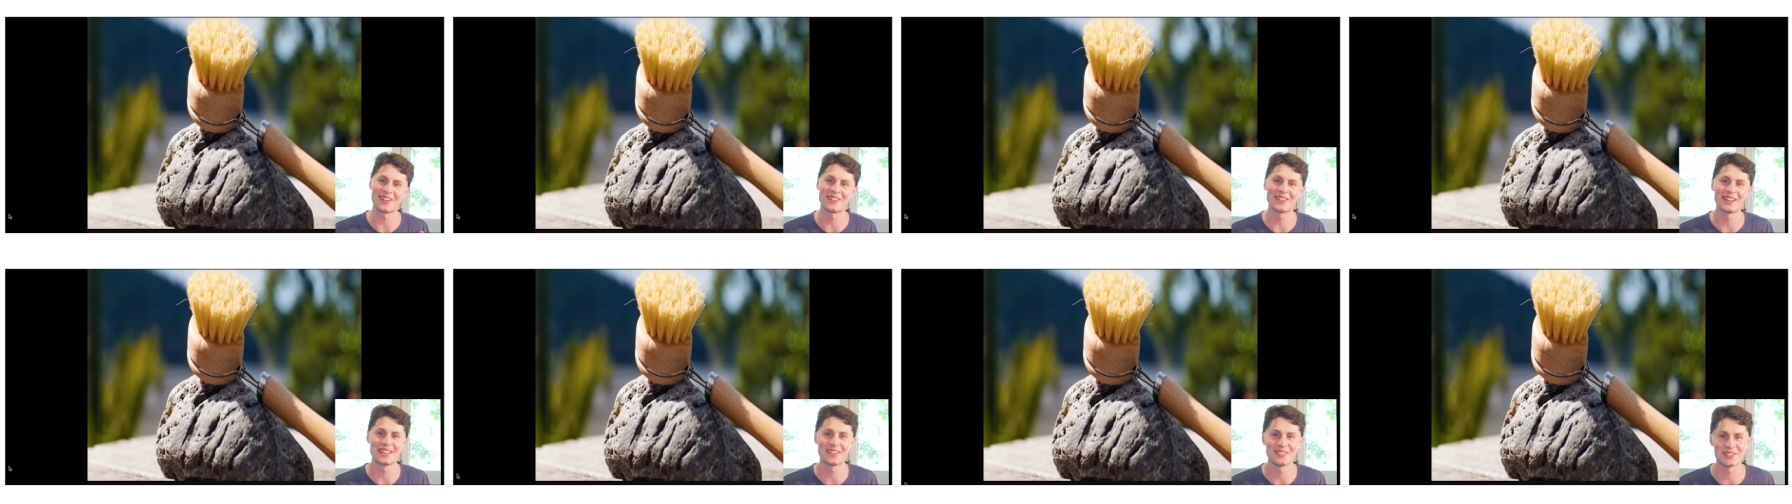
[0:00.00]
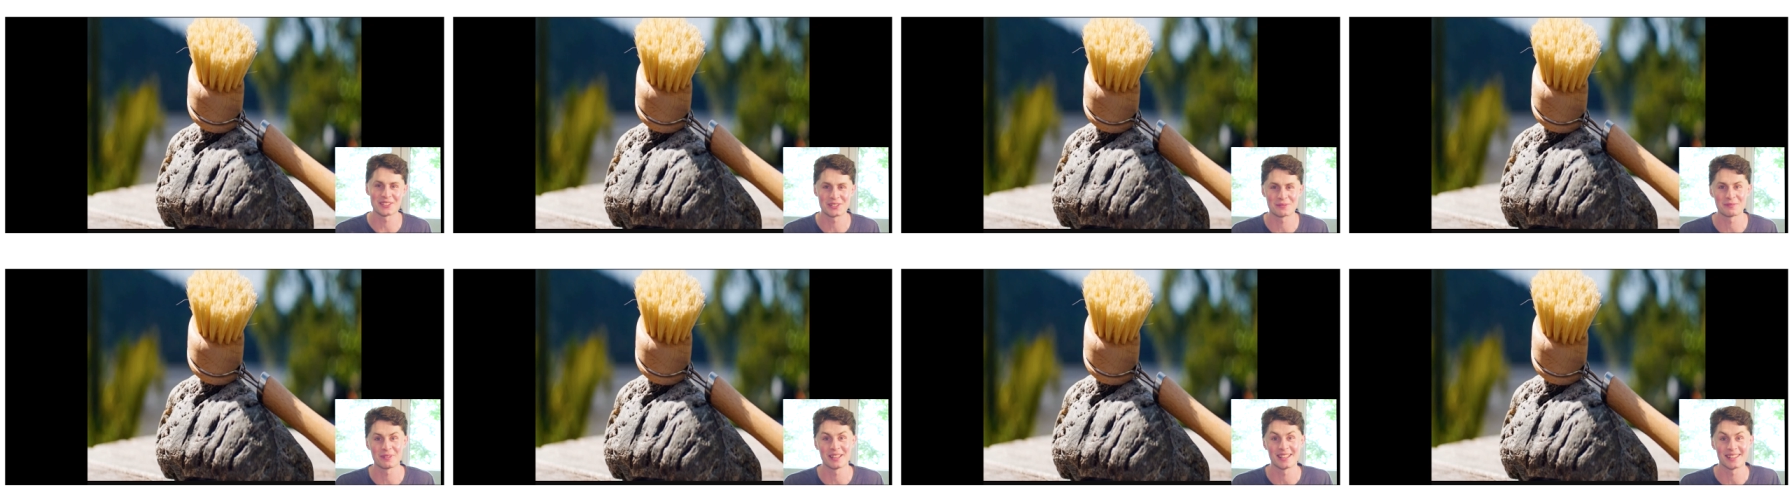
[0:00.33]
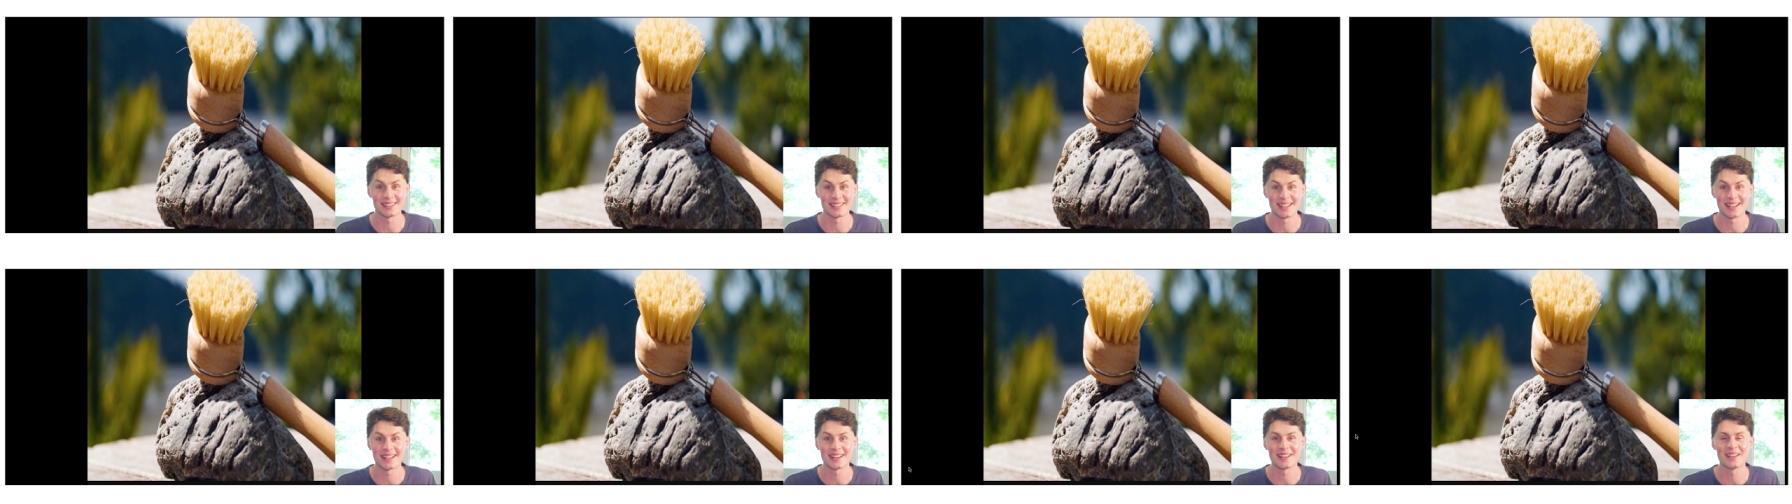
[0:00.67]
I don't need to
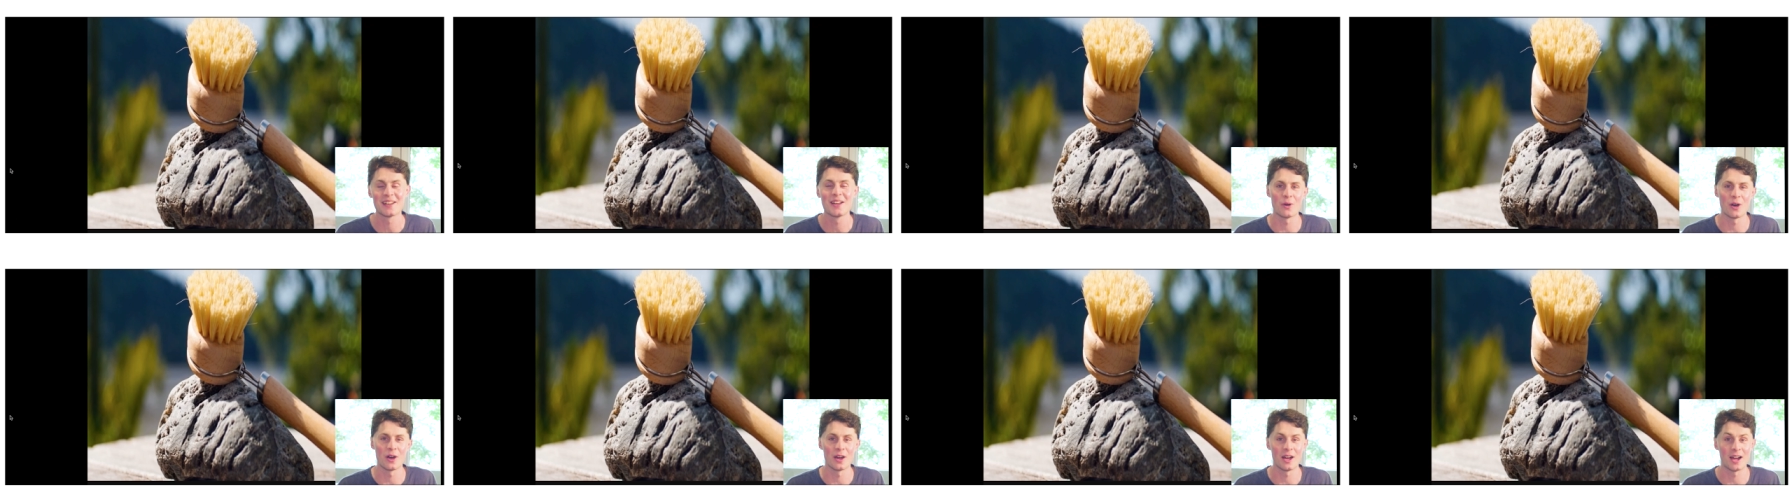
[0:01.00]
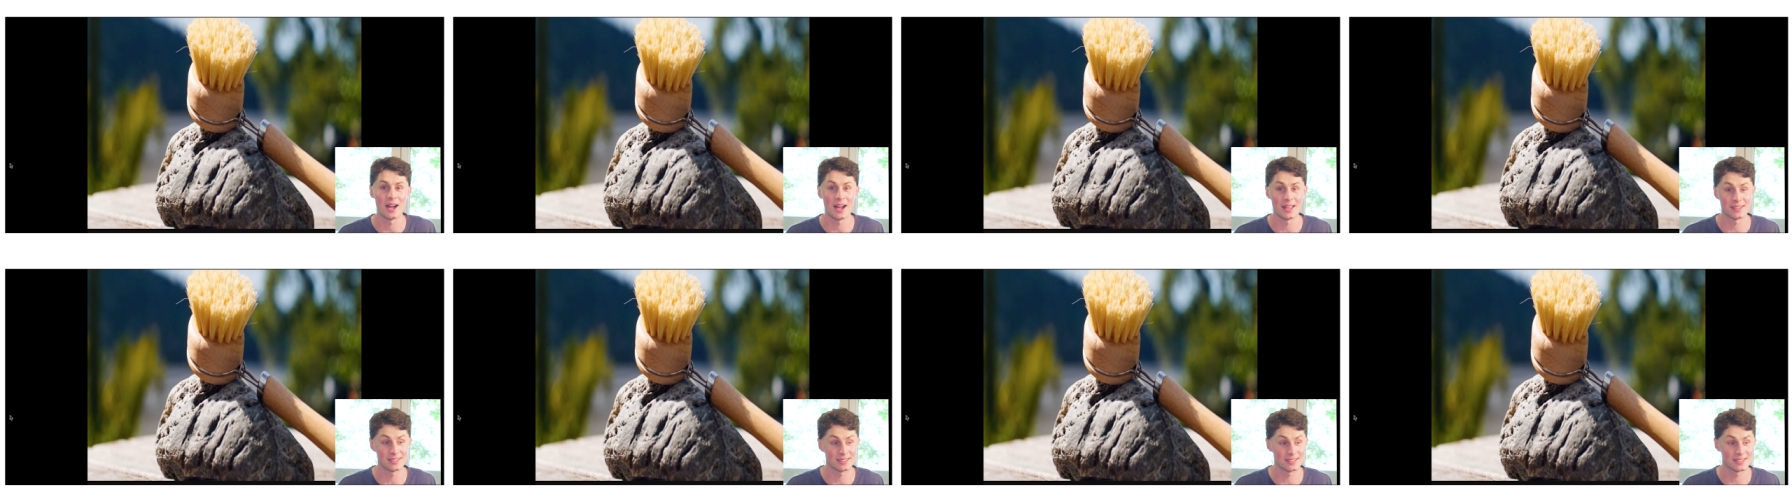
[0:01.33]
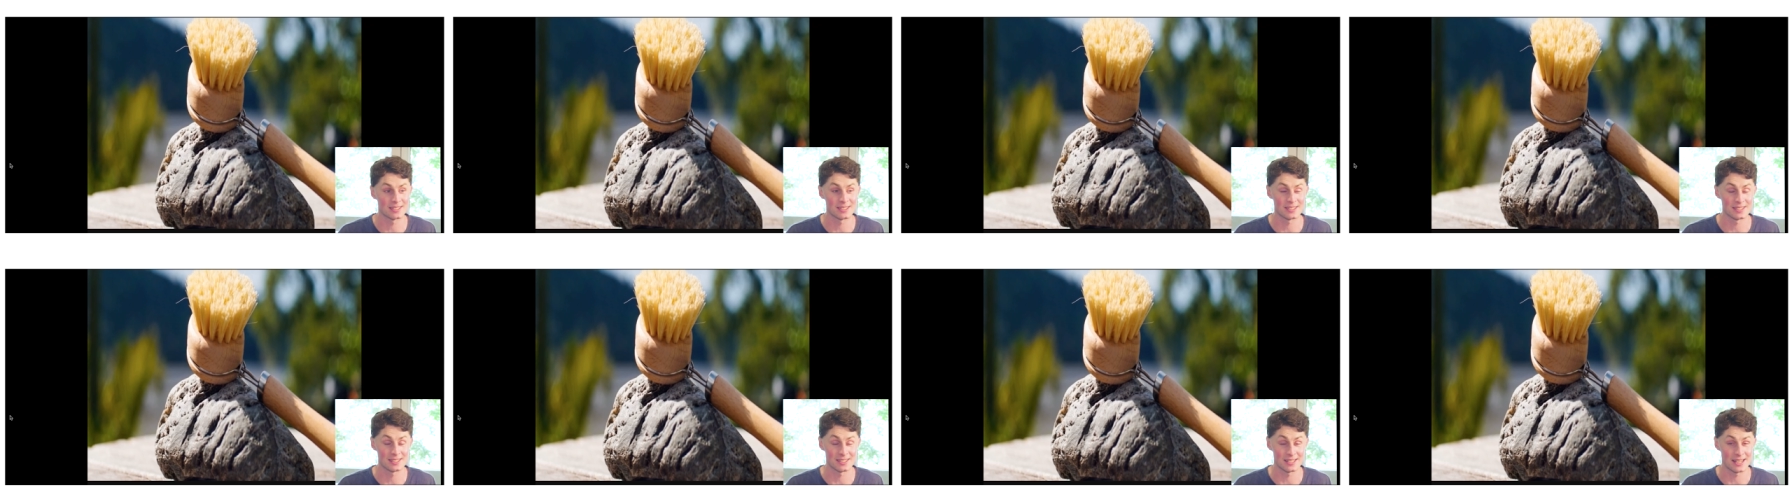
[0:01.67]
explain that, but I think
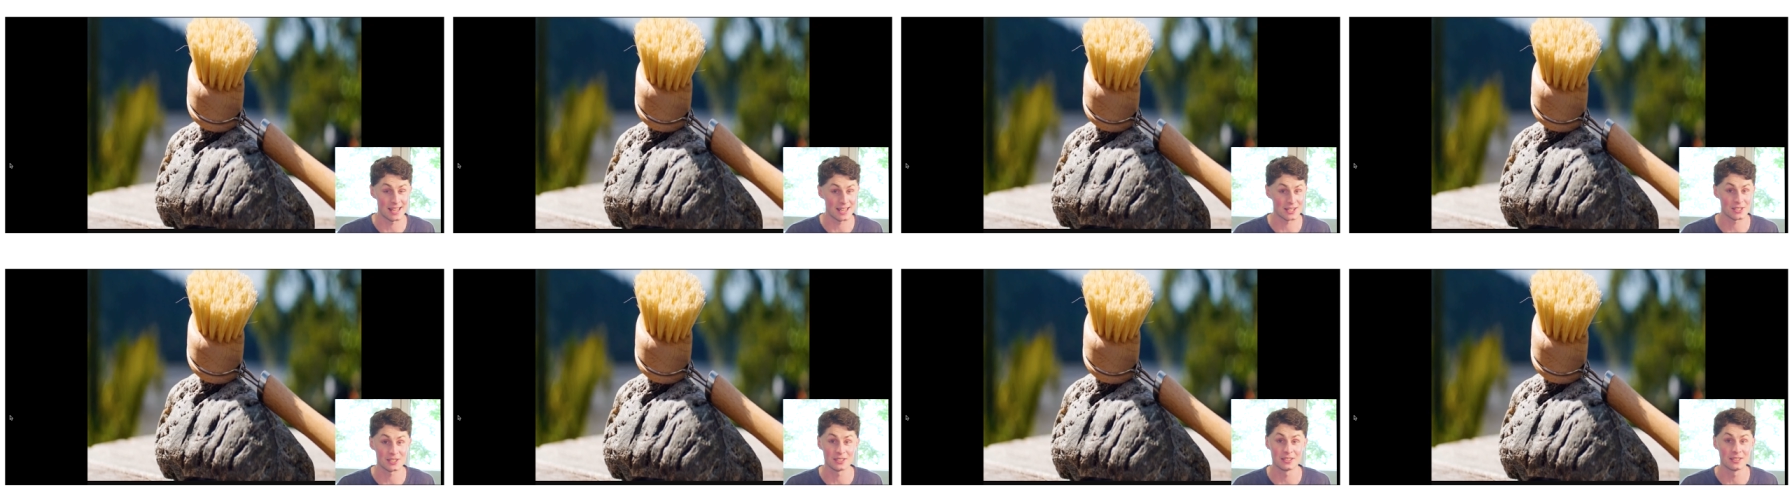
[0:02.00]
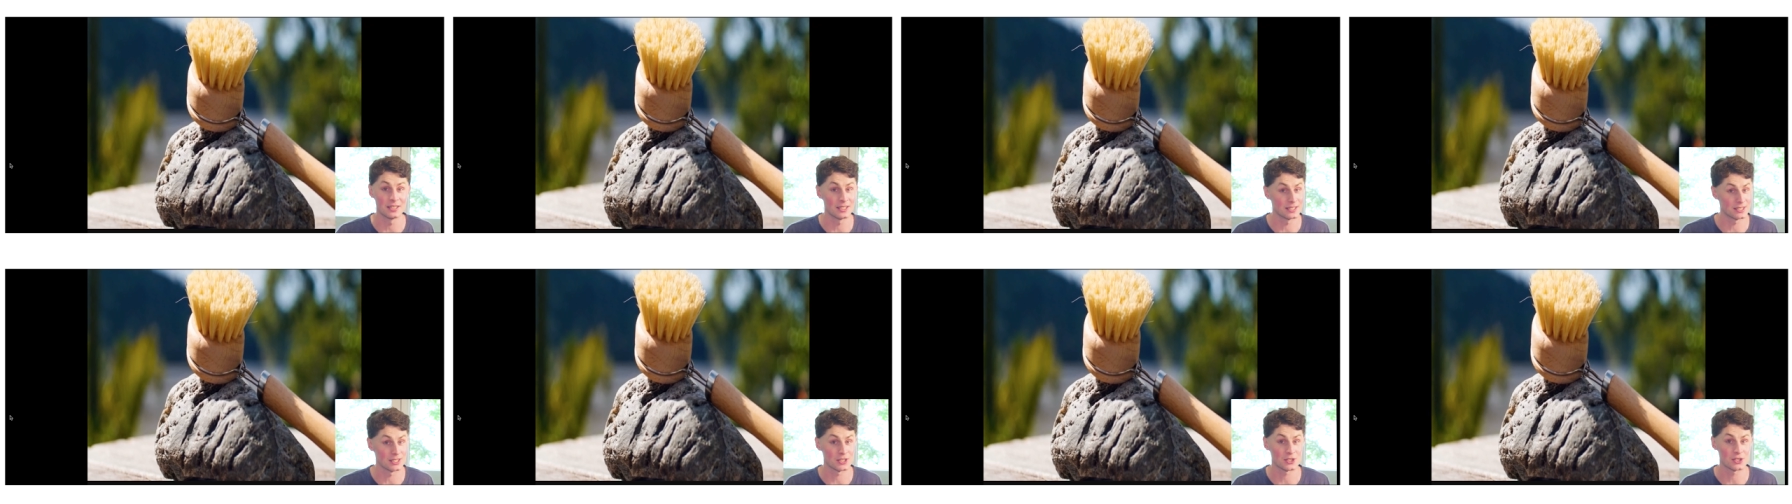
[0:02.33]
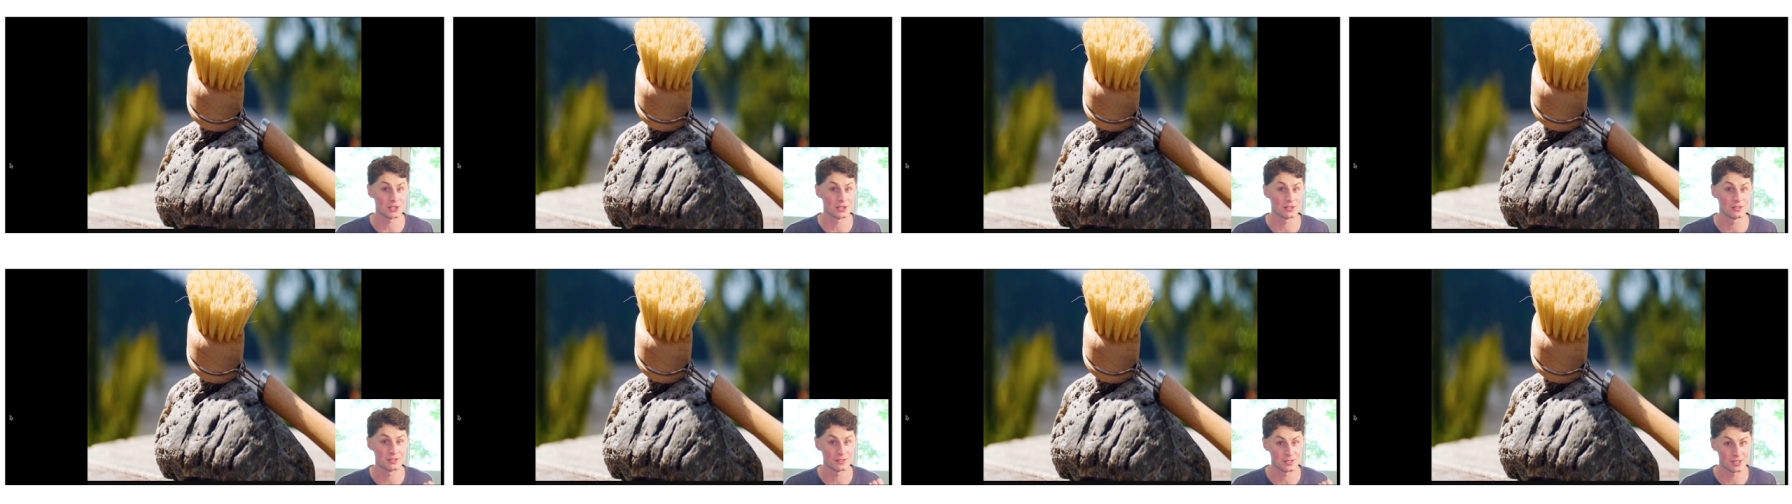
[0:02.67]
this is an excellent
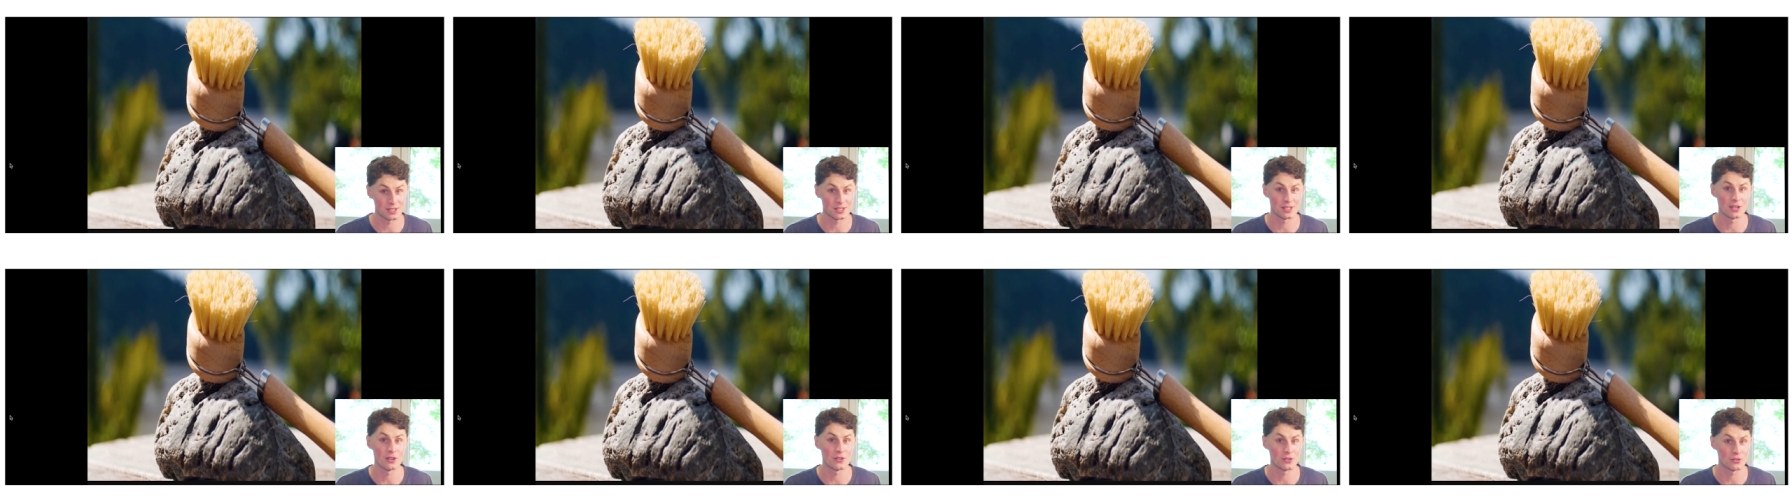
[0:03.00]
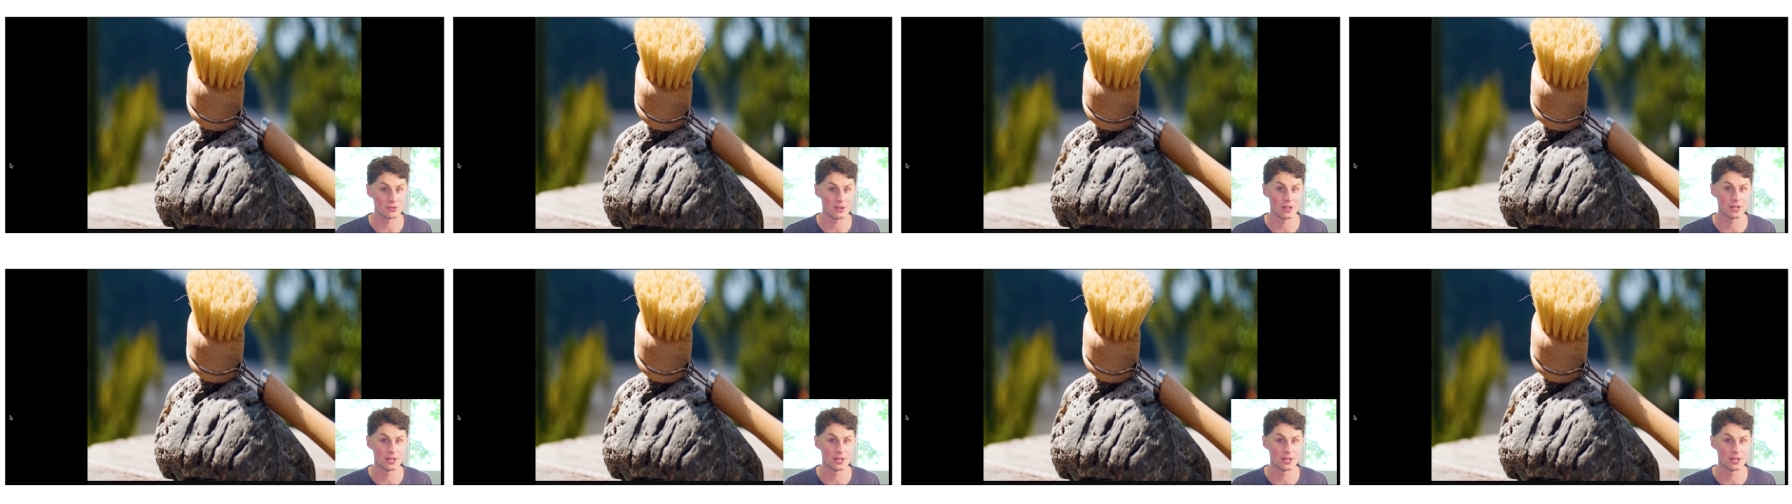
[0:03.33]
addition to Sell the